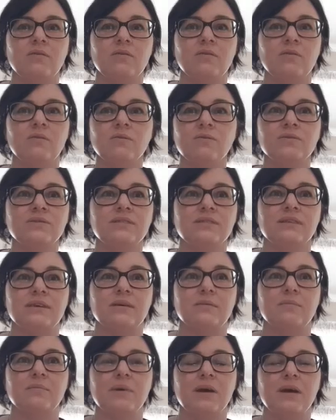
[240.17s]

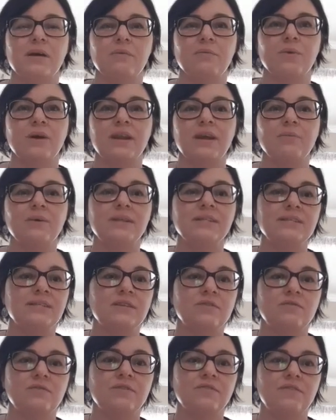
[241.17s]
awesome when I went
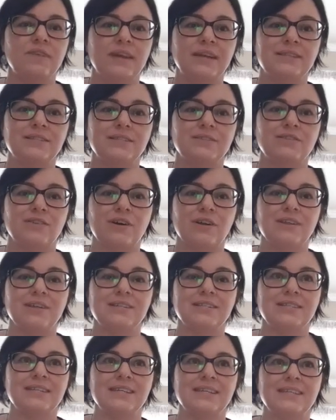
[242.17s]
and I reflected on
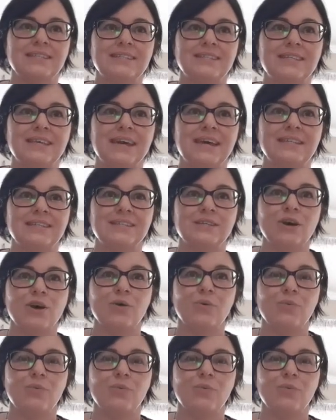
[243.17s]
it is that